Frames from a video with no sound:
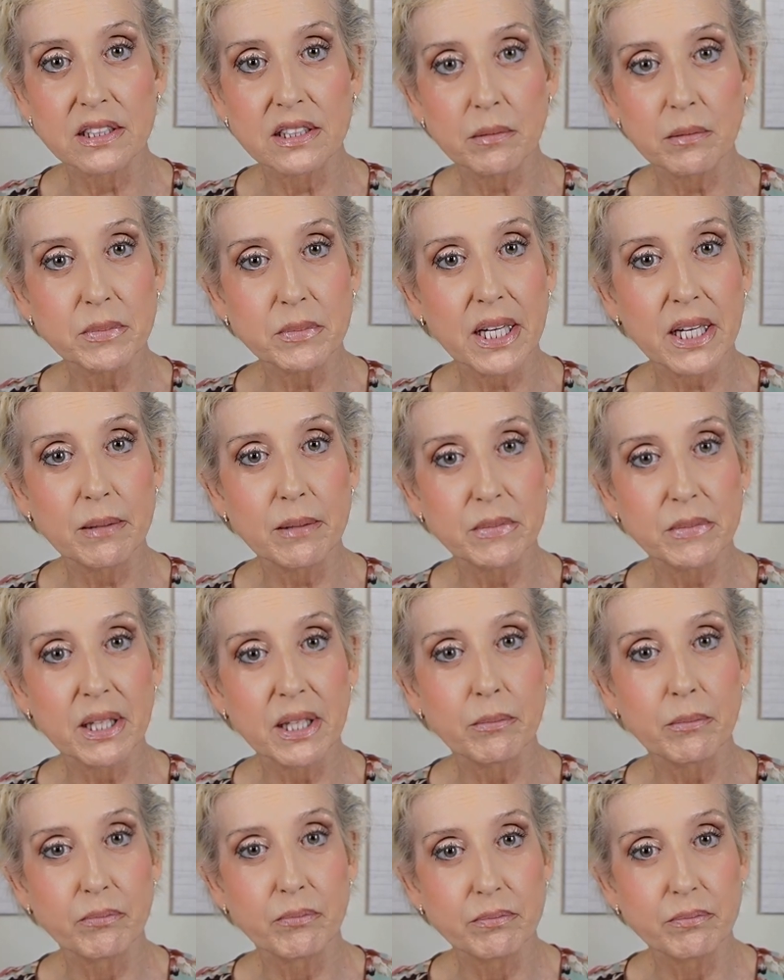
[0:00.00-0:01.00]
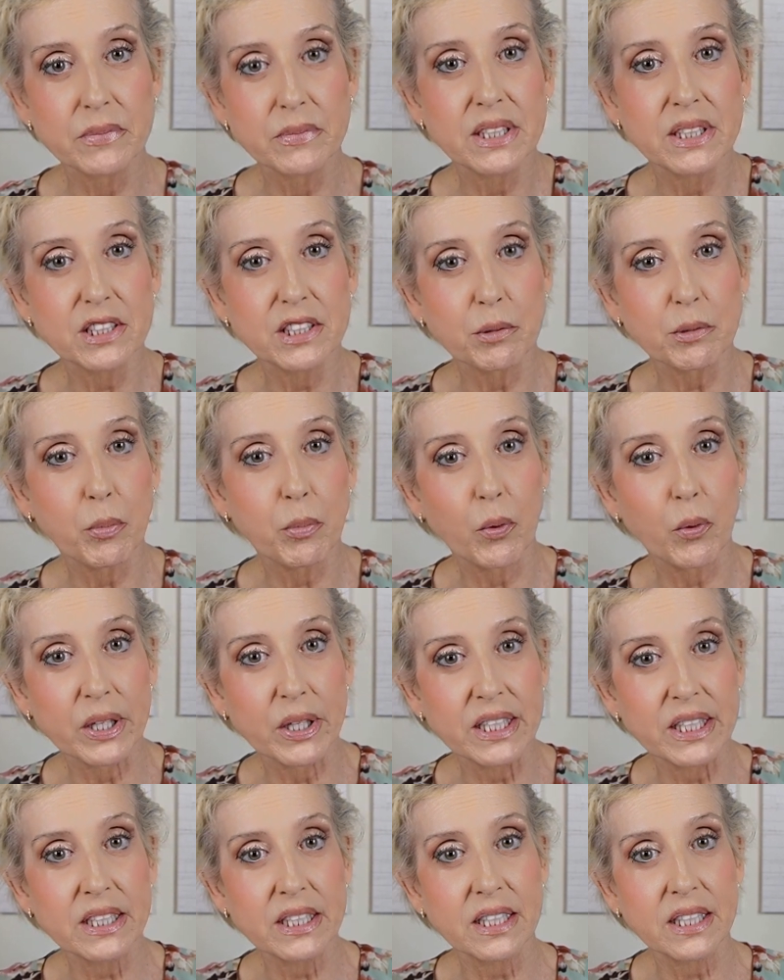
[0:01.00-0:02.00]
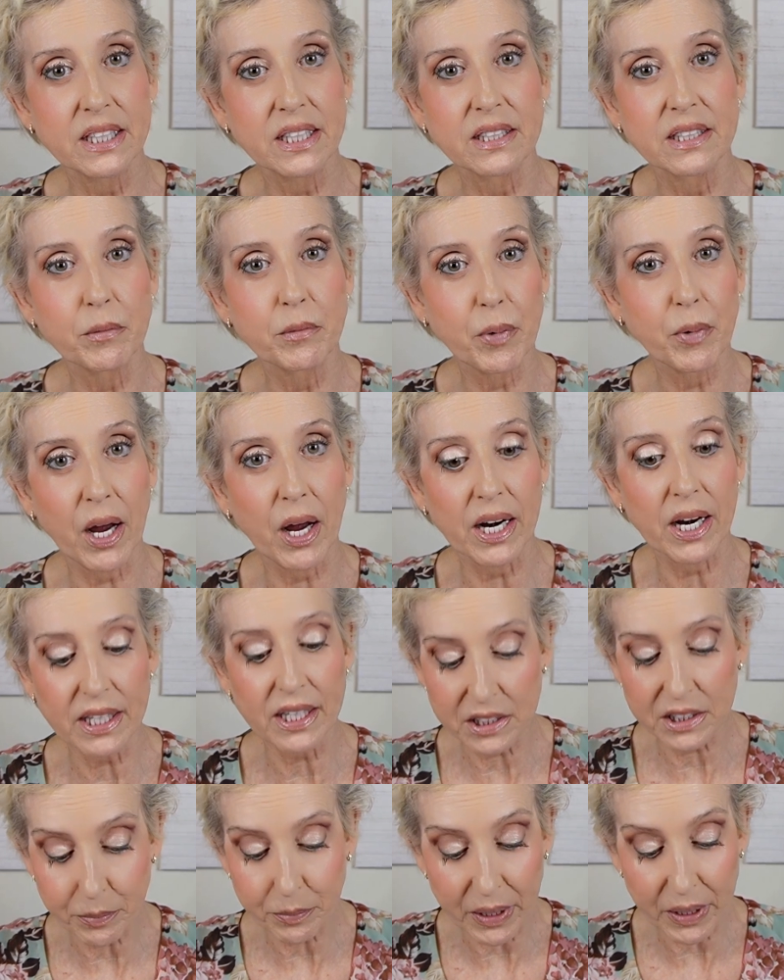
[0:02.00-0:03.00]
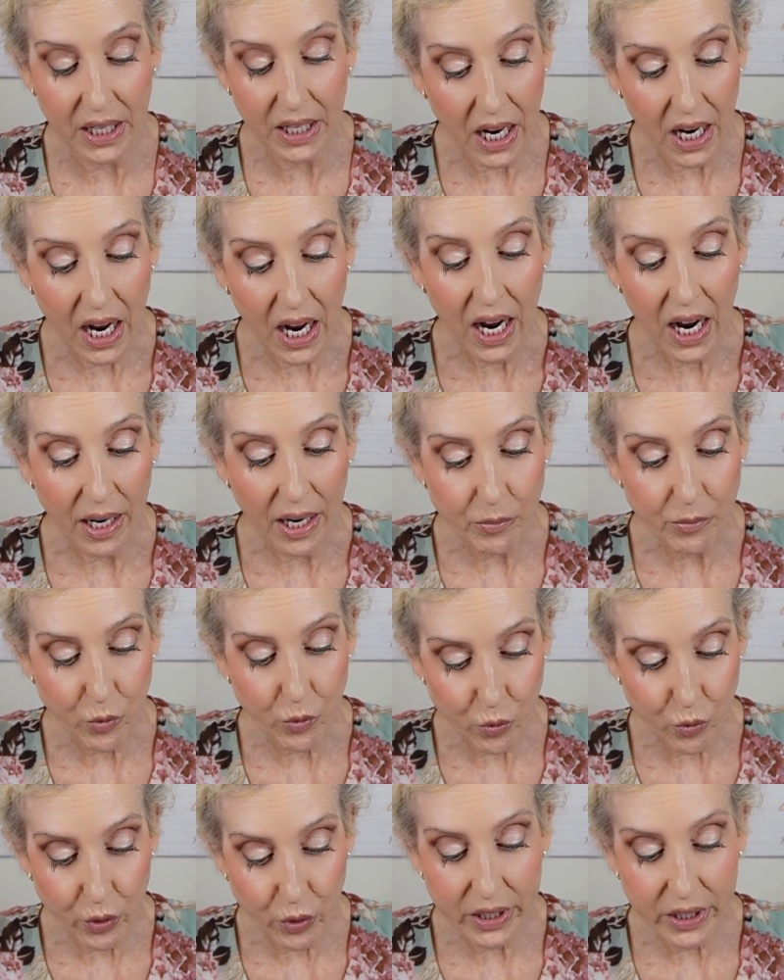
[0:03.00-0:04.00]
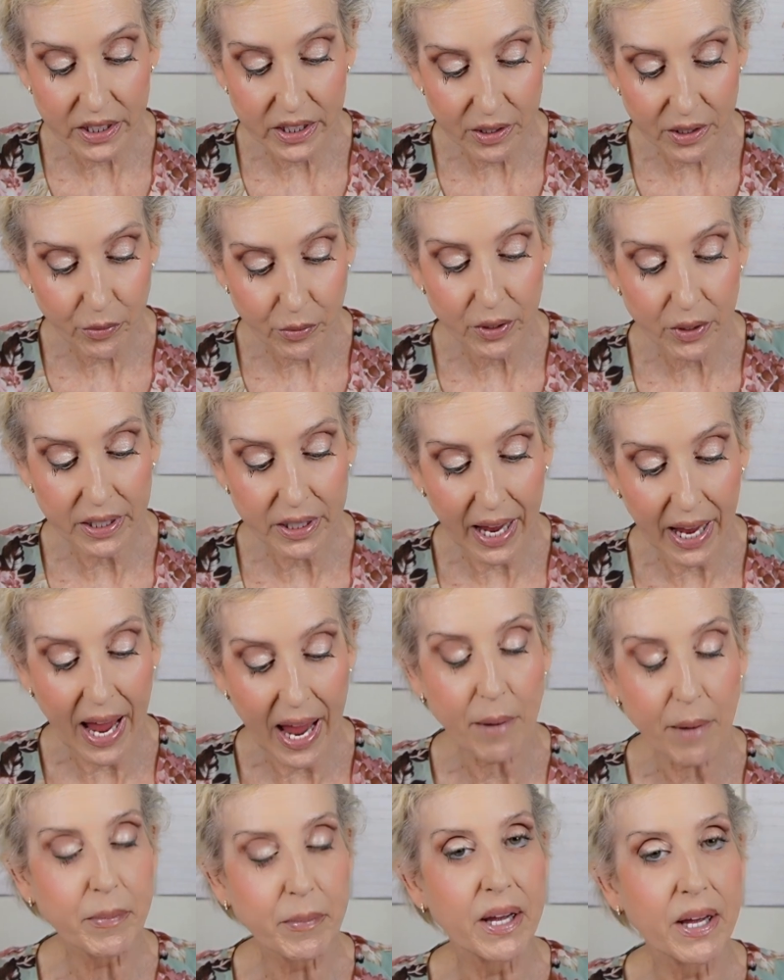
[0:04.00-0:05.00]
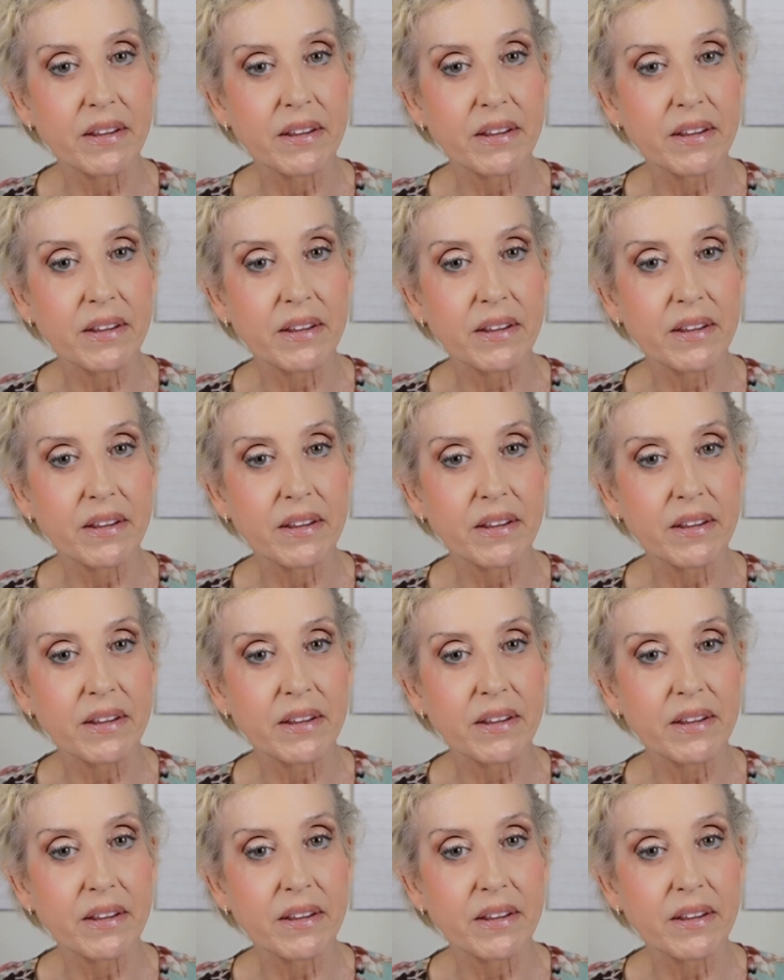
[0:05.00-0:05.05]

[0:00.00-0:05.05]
Sometimes I'm disappointed in the products, but I'm really happy.